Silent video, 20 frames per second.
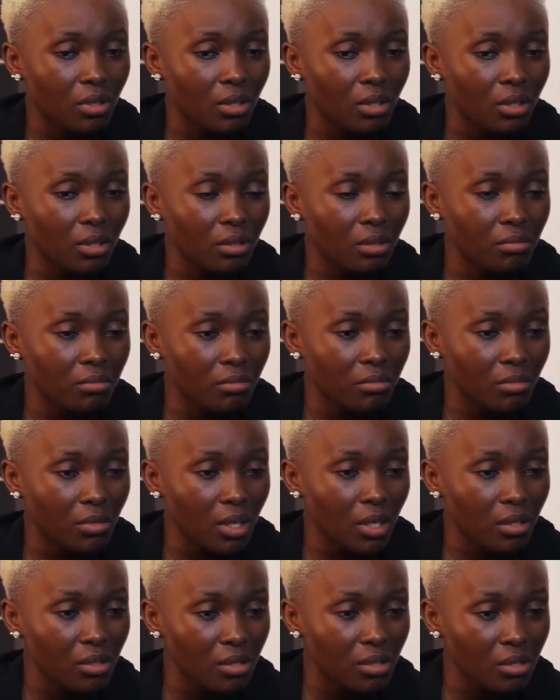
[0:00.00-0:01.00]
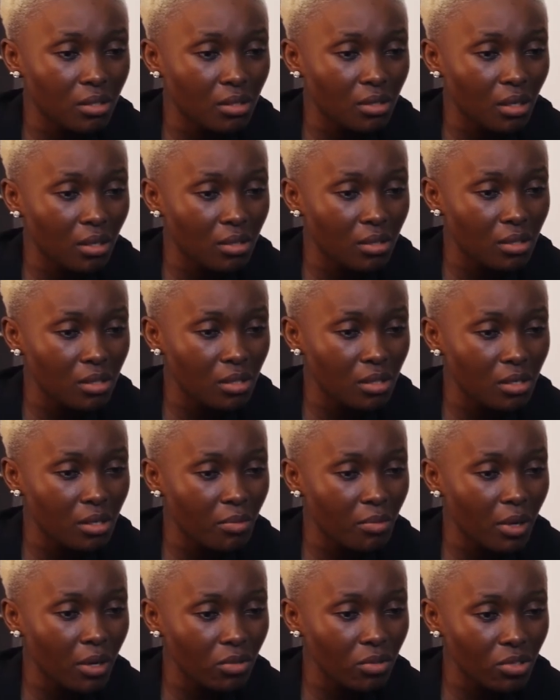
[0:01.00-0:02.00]
Um, it's it's it's
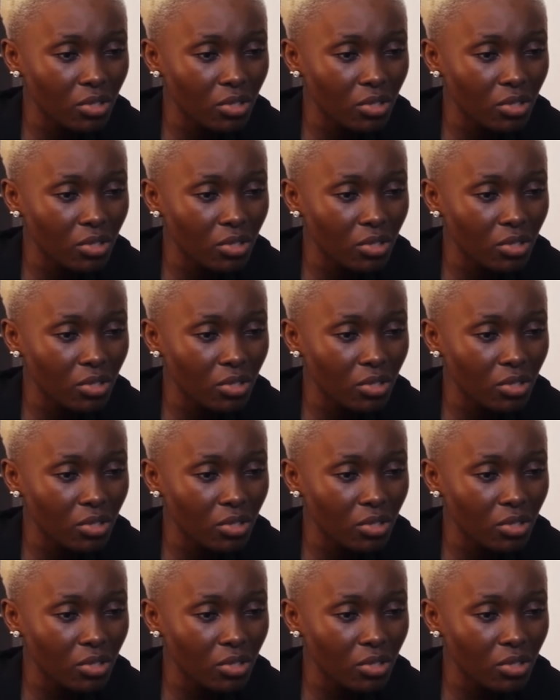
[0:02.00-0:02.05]
about